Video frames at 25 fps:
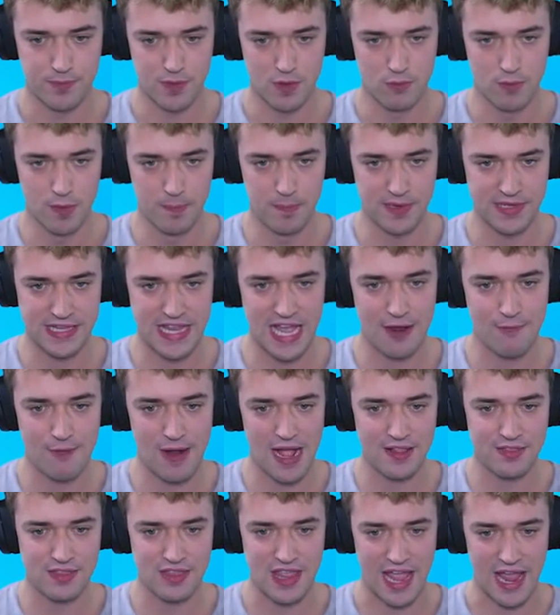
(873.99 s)
We'll put that
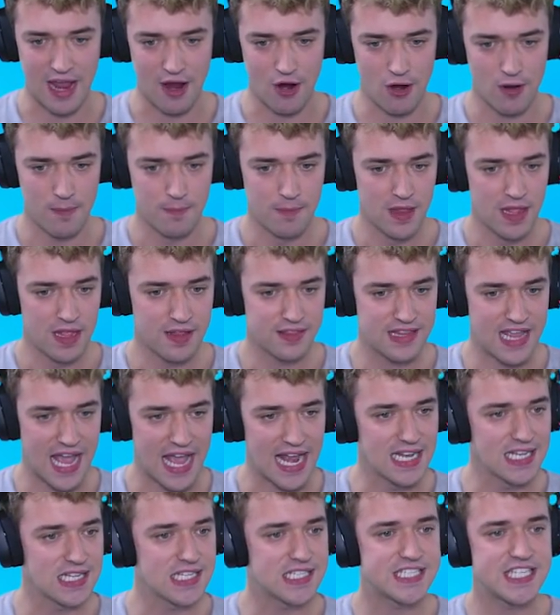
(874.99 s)
right there.
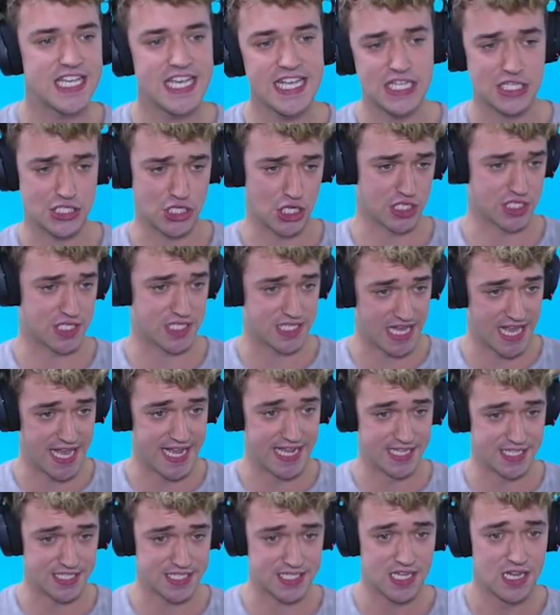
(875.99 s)
That'll teach us
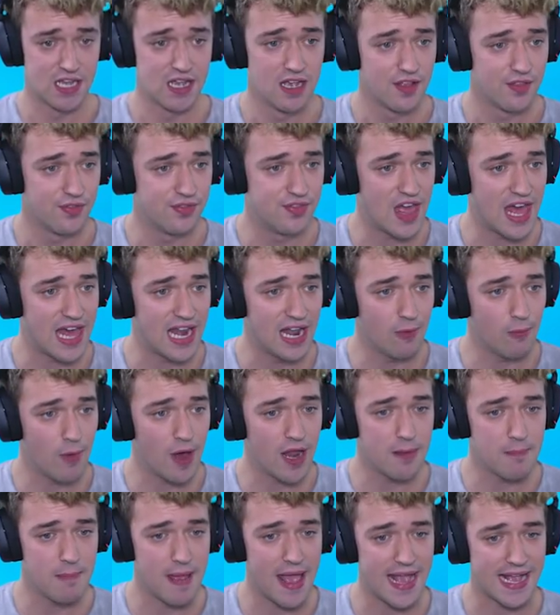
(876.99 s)
things. Then I
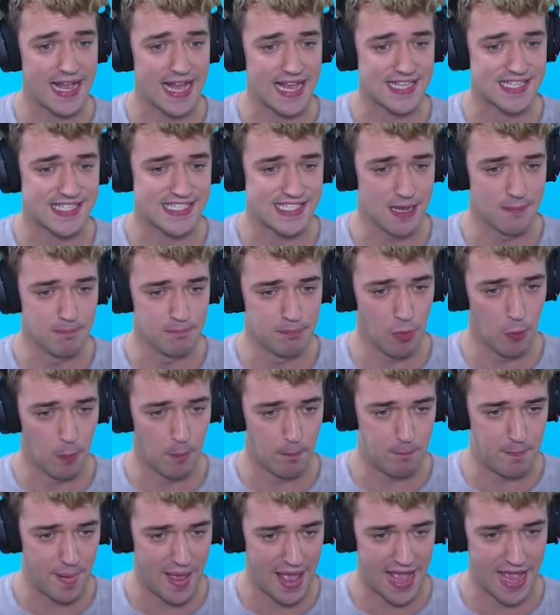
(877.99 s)
want to make a simple
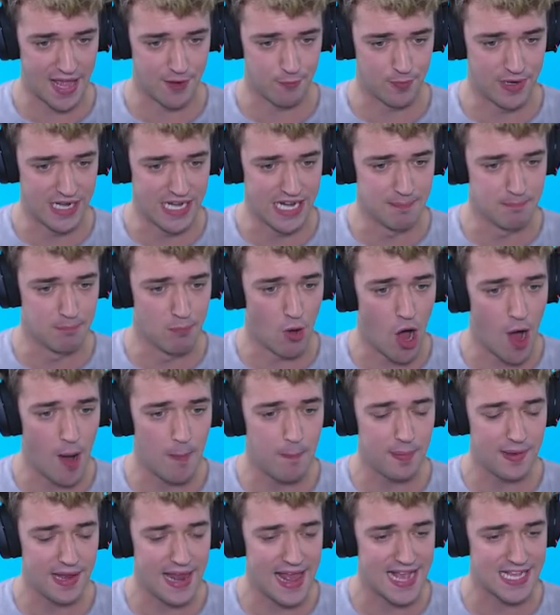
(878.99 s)
bed. We need more
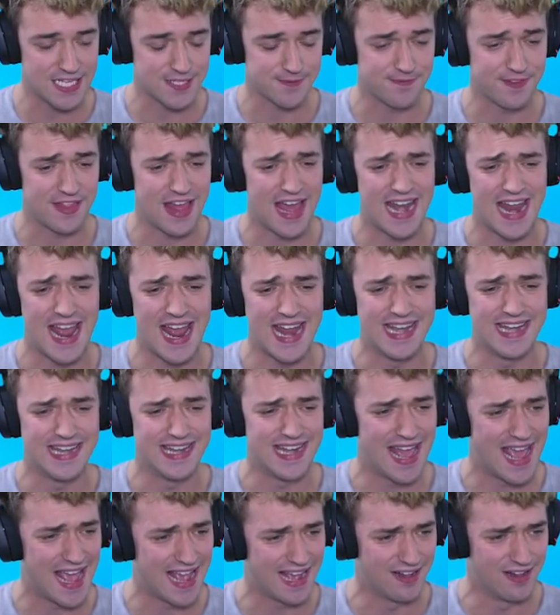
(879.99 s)
planks for that and
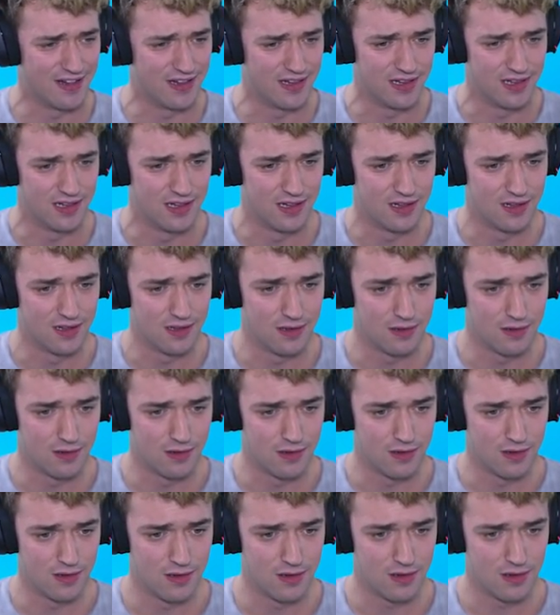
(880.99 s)
nail.
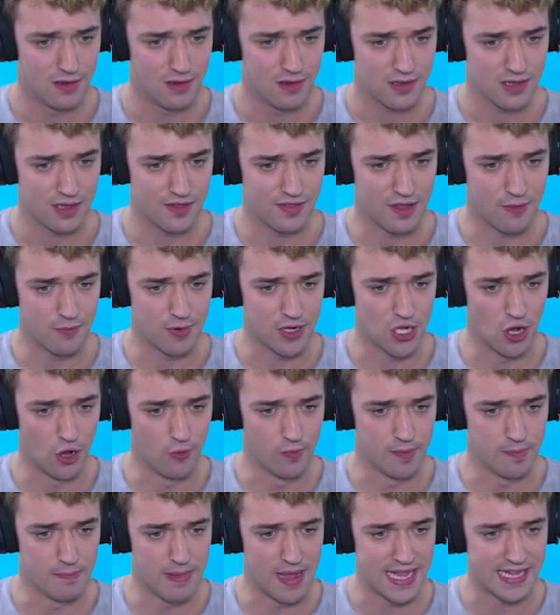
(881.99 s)
Yeah, there we go.
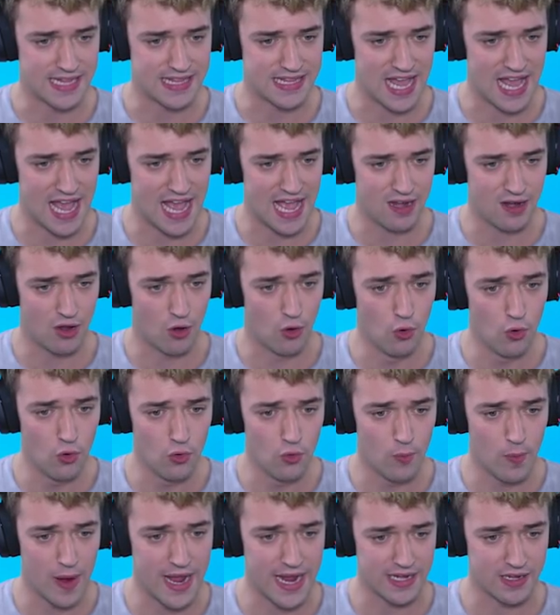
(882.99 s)
We made that. Oh,
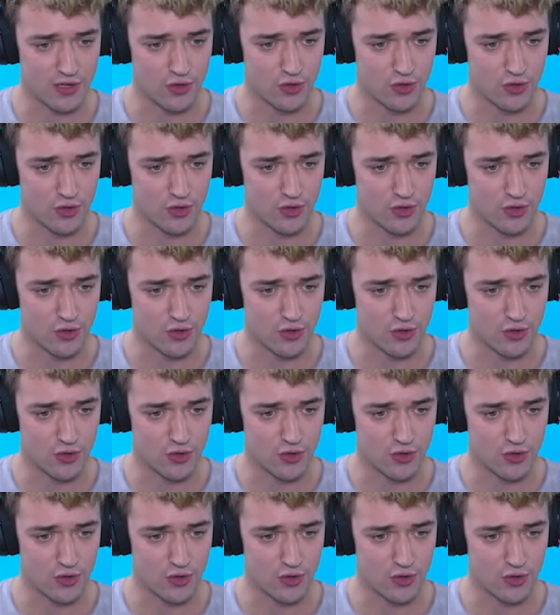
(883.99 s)
wait.